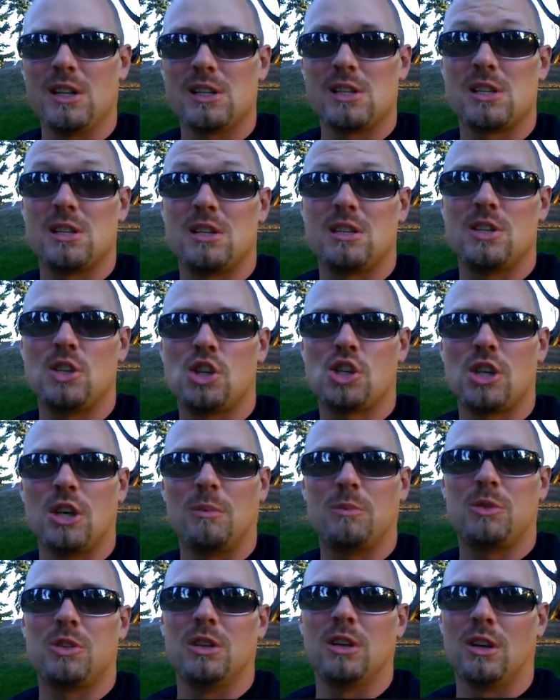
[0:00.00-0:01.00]
is
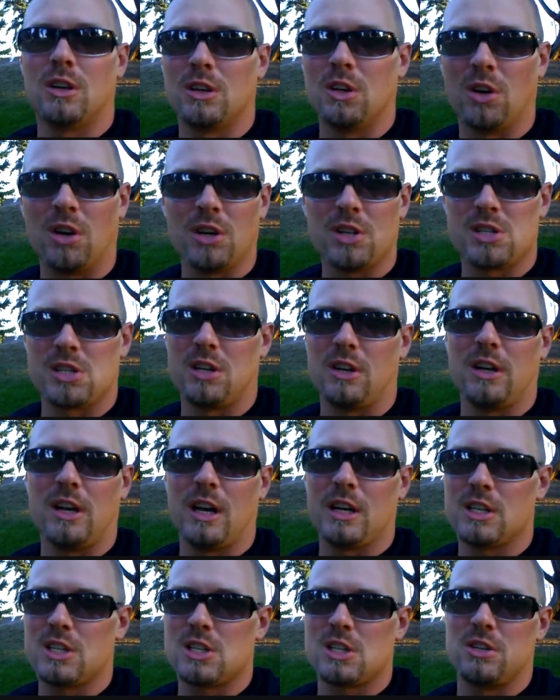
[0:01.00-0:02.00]
shipped to your door, so you're
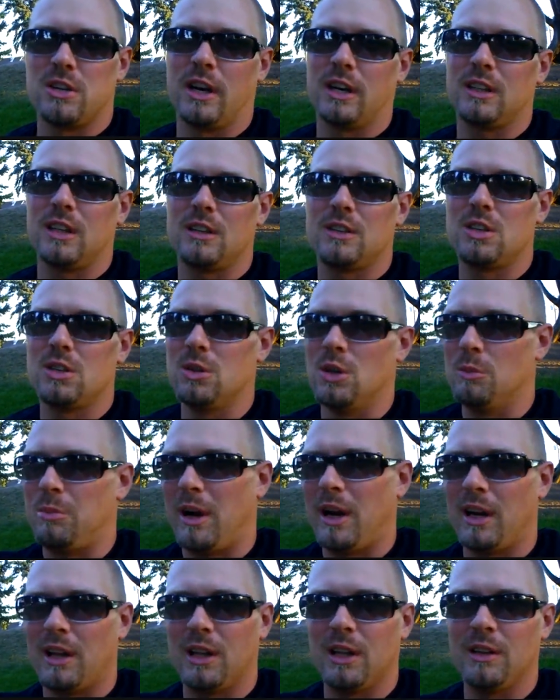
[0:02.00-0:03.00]
not just directed to a
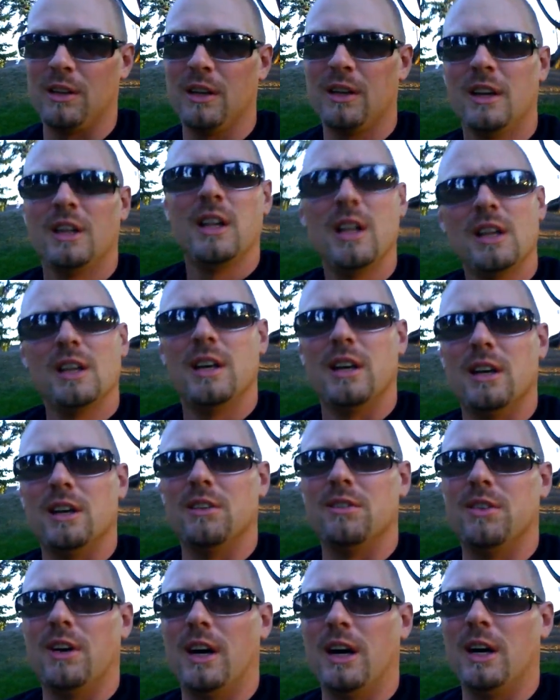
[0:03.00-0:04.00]
pile of,
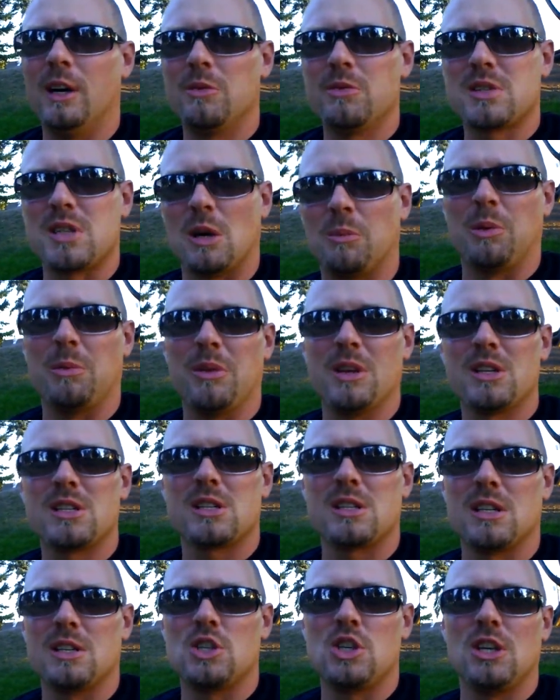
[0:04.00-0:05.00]
of uh,
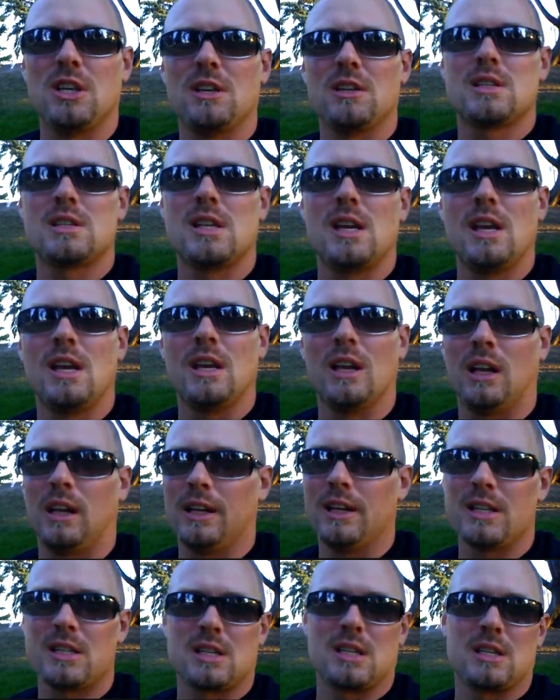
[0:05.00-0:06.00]
supplements to G N C and a
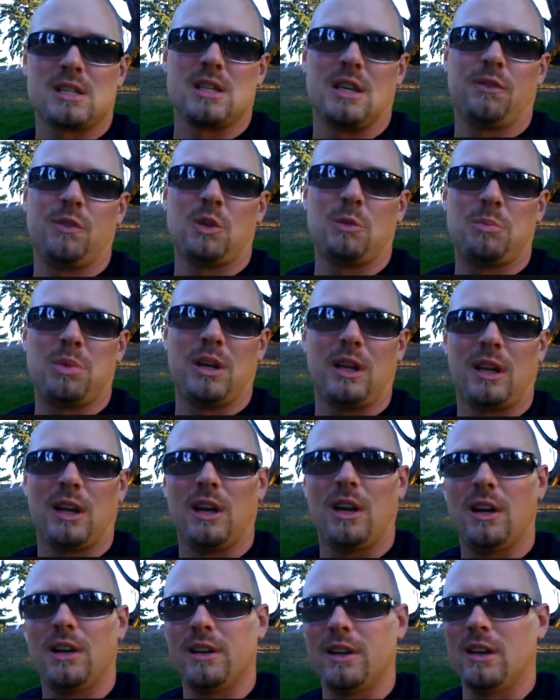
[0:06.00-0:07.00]
list of stuff to pick
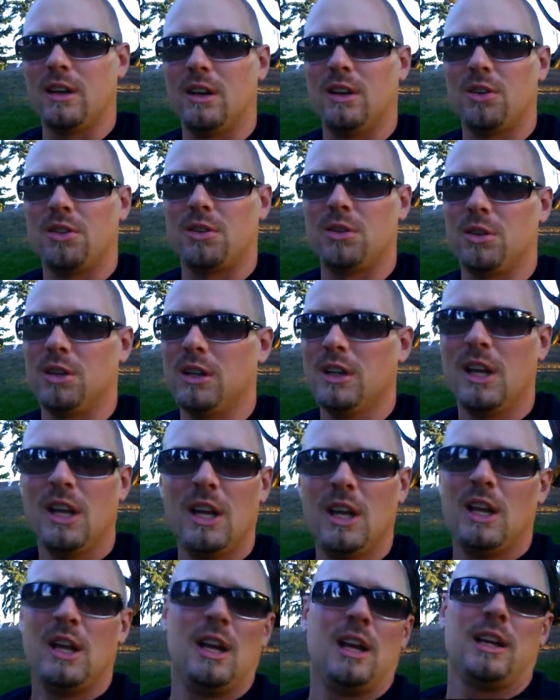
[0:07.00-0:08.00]
out, you know, through a
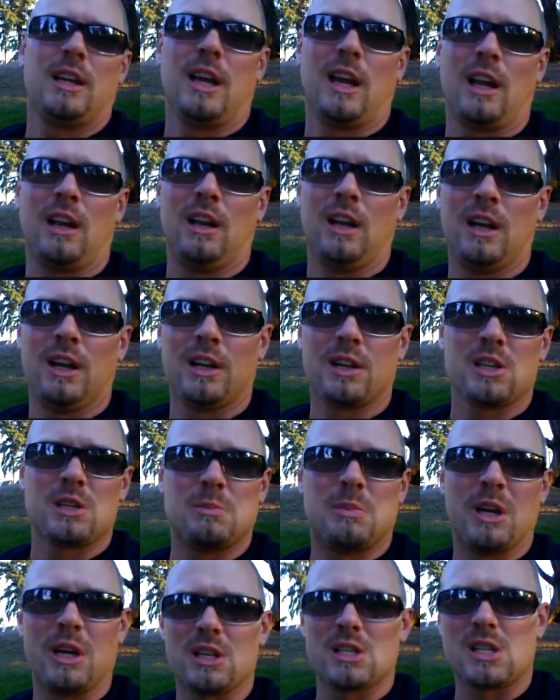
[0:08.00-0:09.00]
catalog as
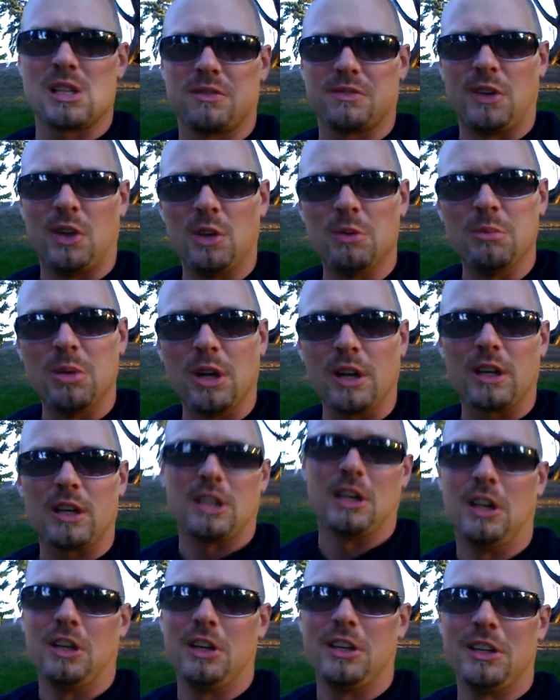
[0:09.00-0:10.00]
big as the phone book.
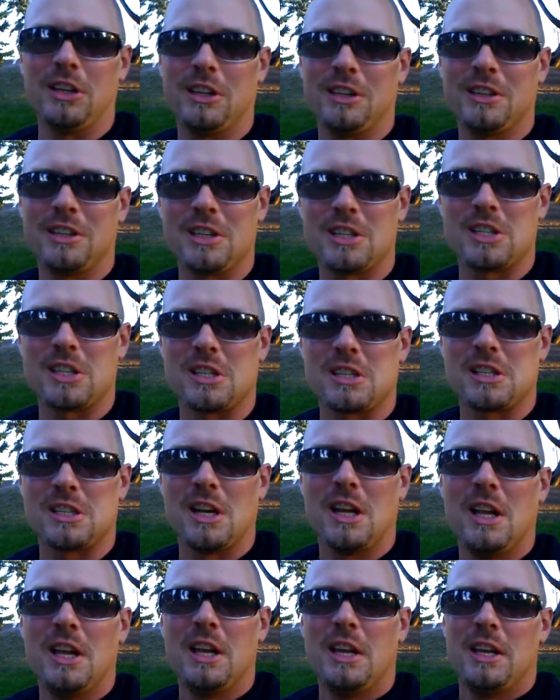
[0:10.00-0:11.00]
You know, it's just,
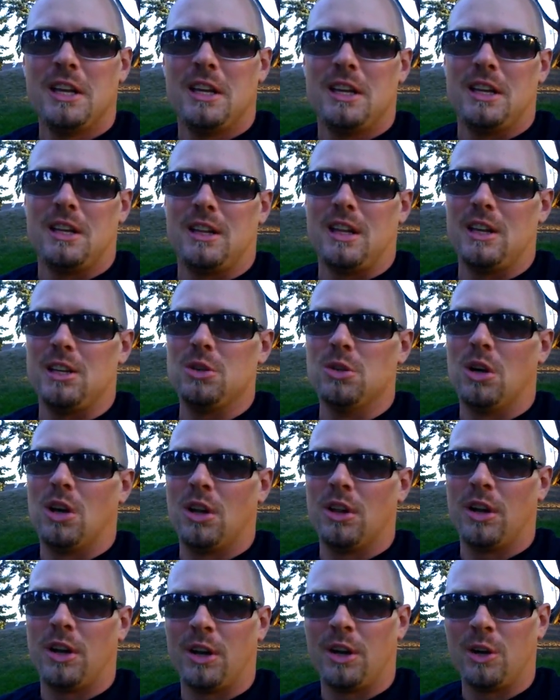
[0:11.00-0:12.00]
they do
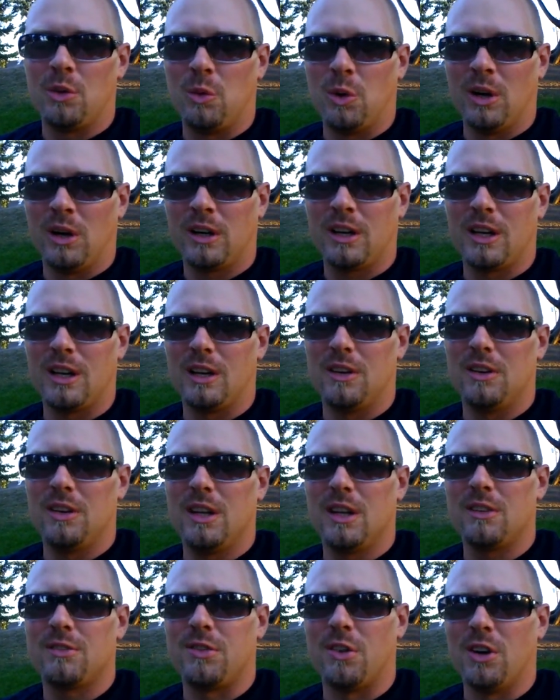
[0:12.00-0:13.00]
all the hard work and
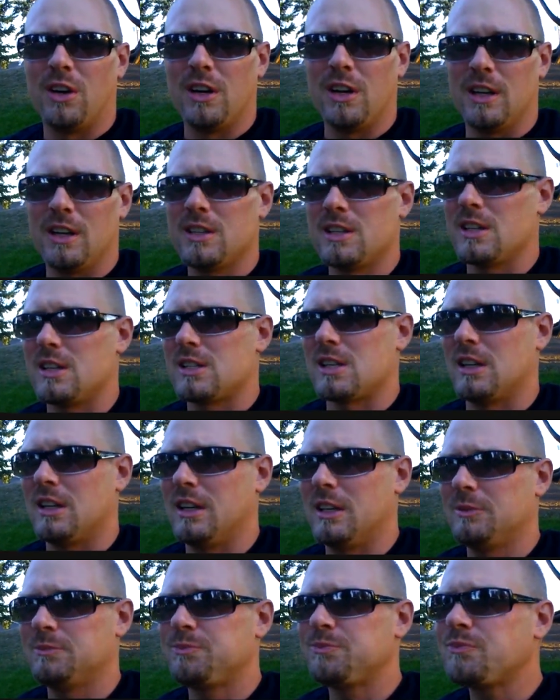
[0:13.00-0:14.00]
everything for you. It's
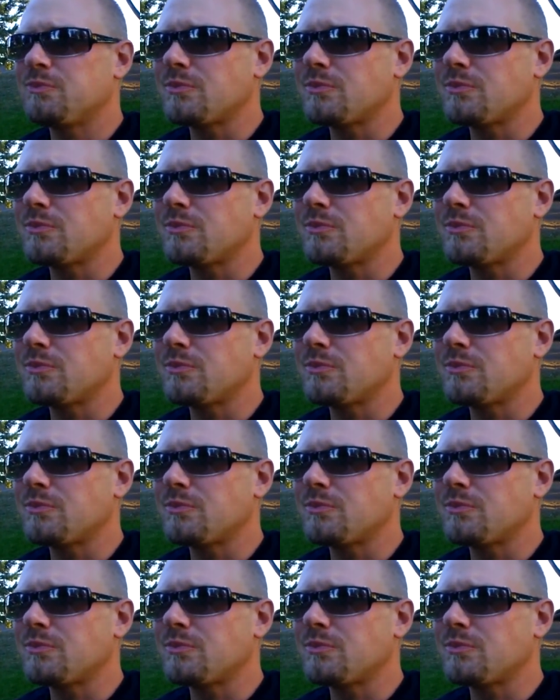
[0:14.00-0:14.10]
uh,